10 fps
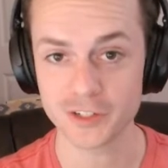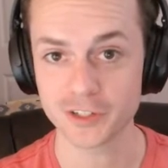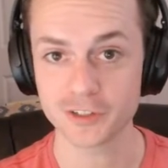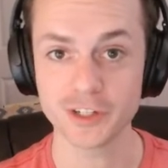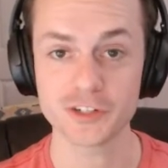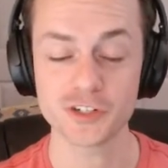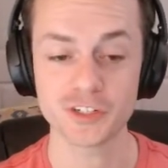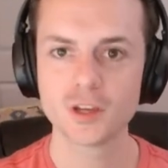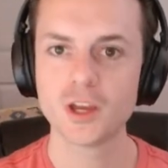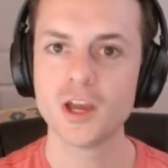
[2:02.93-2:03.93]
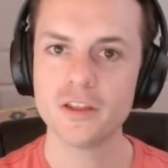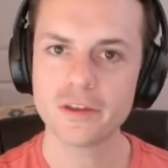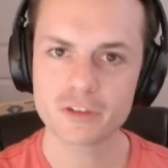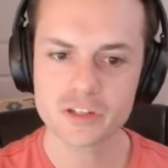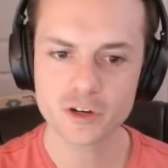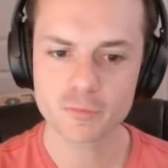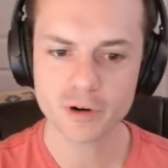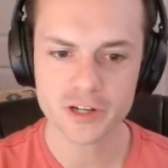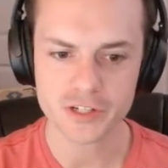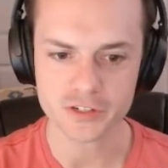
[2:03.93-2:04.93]
collection. And they have a tiered
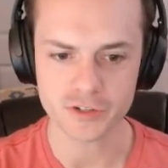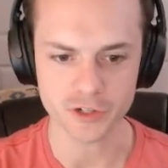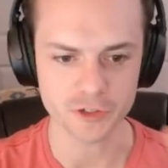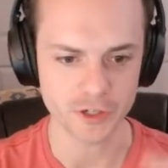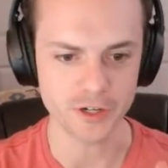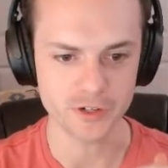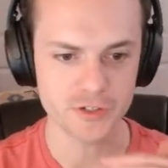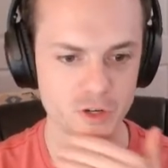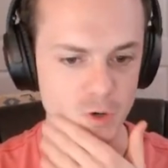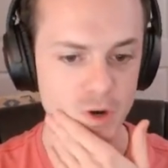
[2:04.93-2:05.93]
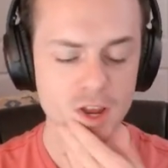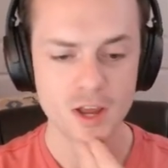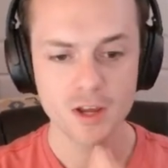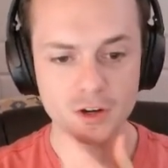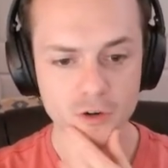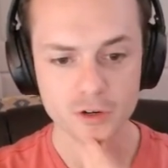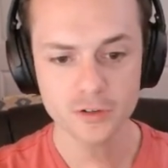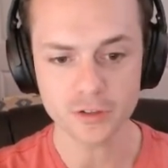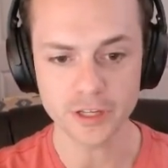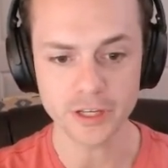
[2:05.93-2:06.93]
pricing structure here. So
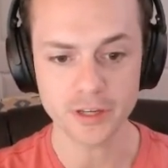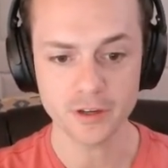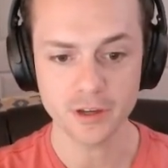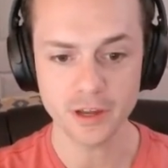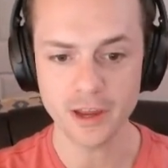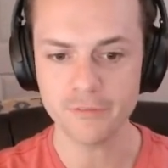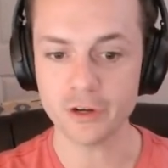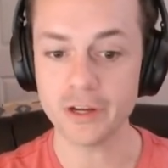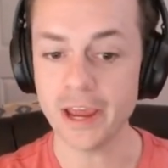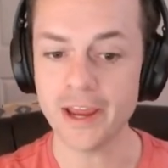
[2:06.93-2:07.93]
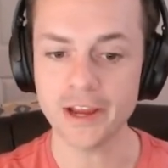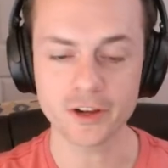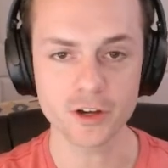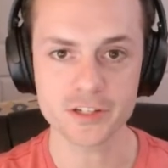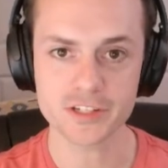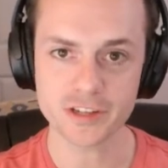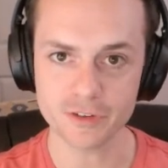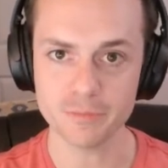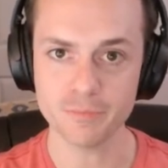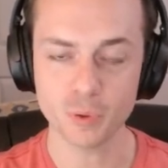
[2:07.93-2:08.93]
currently every egg costs
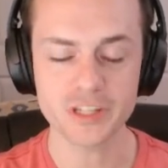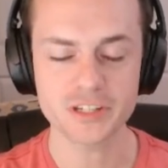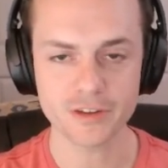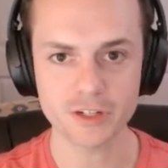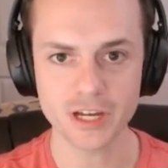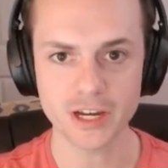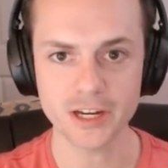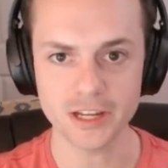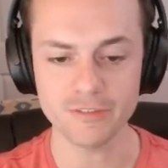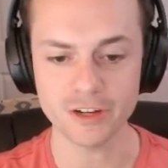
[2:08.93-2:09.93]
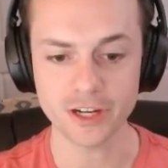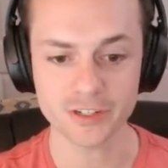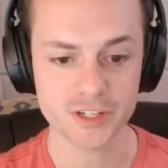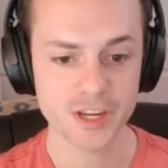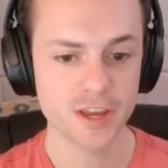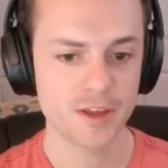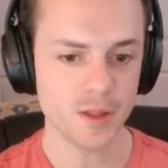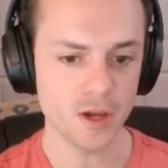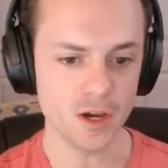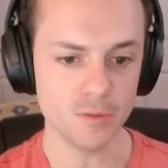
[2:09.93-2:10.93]
7.79
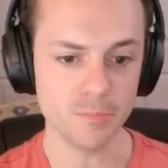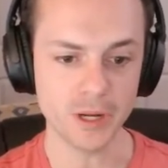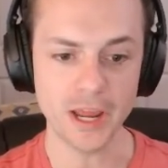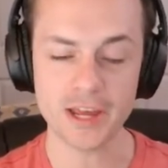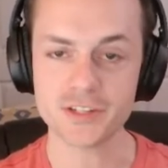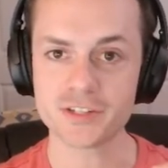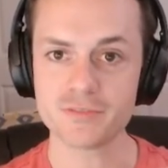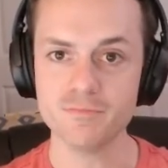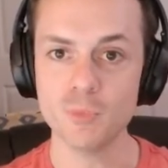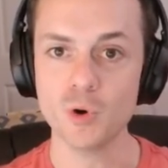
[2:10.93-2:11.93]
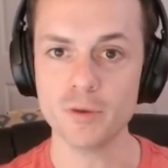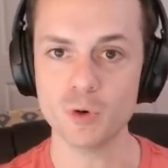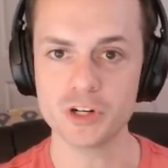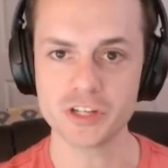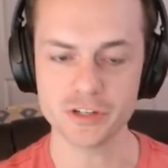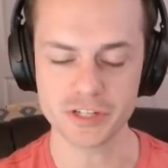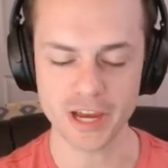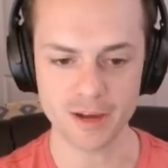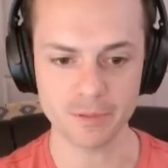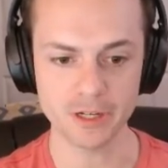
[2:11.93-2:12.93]
AVAX, but as more and more sales
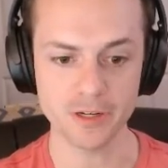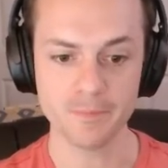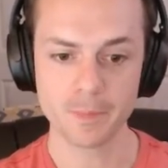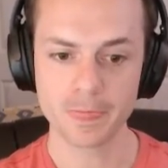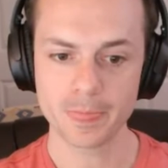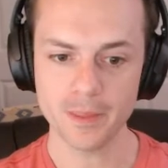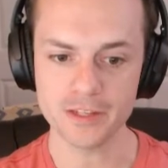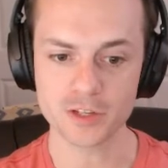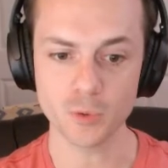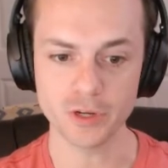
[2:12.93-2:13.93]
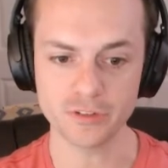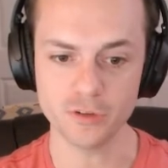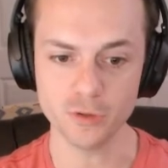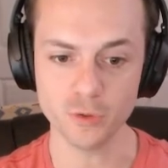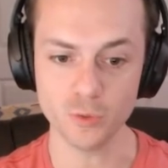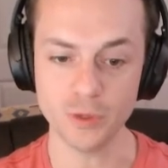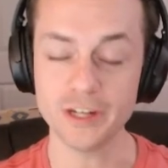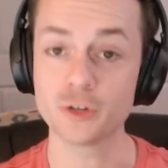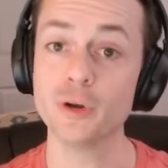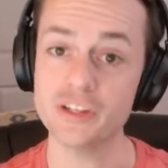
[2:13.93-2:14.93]
happen, it's going to
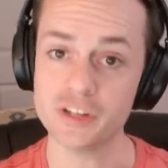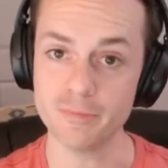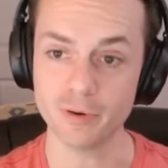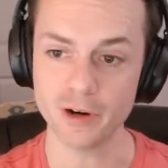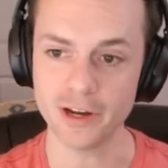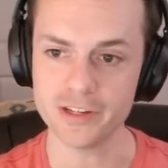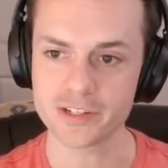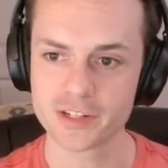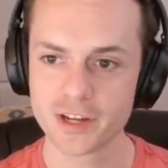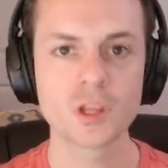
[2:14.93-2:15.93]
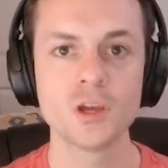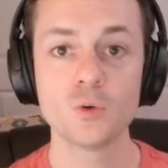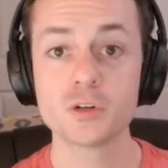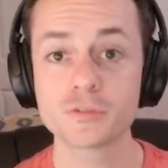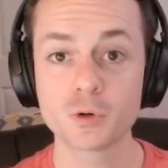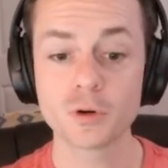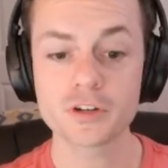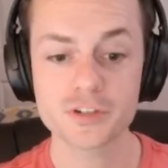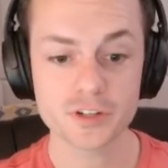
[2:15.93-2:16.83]
increase in price, which of course